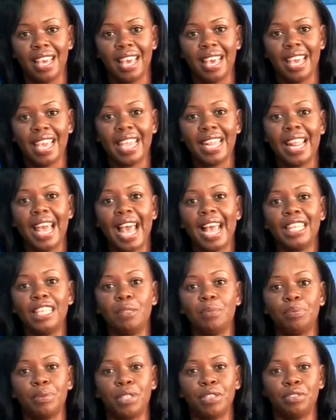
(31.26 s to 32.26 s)
It has
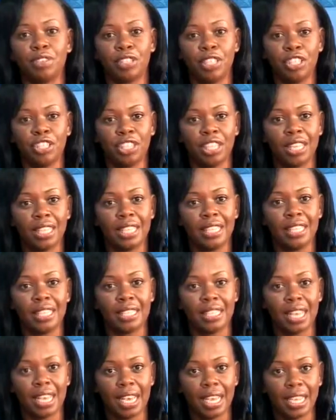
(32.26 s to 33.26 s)
been strategically
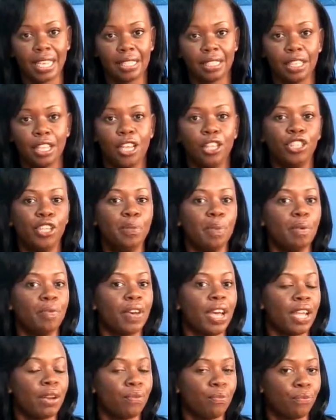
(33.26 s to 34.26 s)
designed to
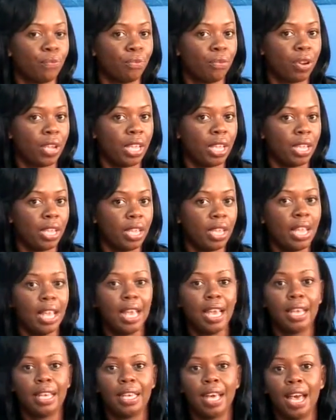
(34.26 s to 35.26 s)
provide free,
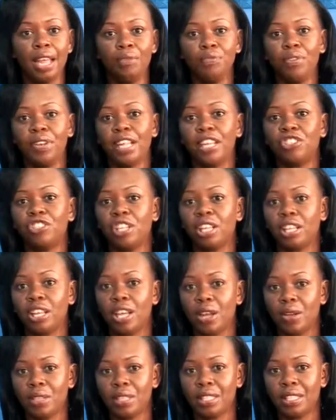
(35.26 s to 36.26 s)
confidential
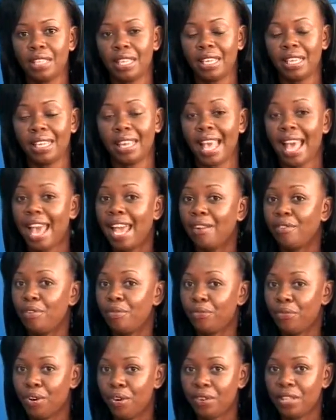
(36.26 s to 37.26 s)
counseling and
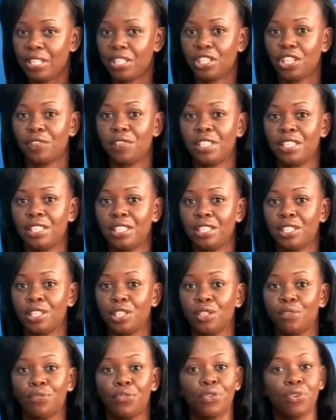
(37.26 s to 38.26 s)
referral
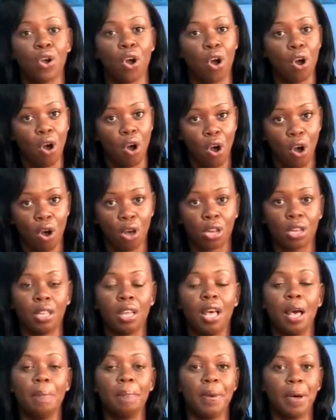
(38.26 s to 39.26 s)
services for all
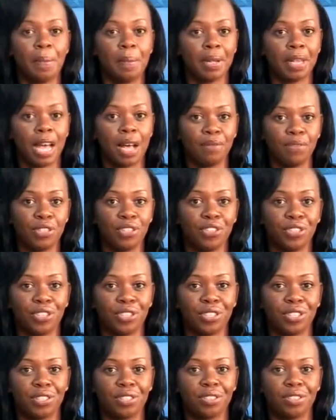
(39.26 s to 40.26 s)
public
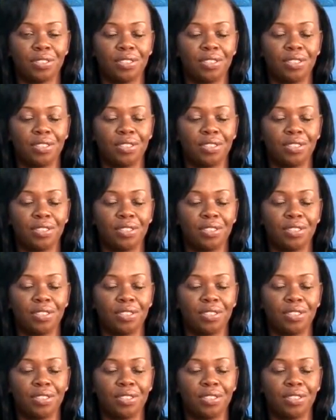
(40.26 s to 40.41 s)
officers.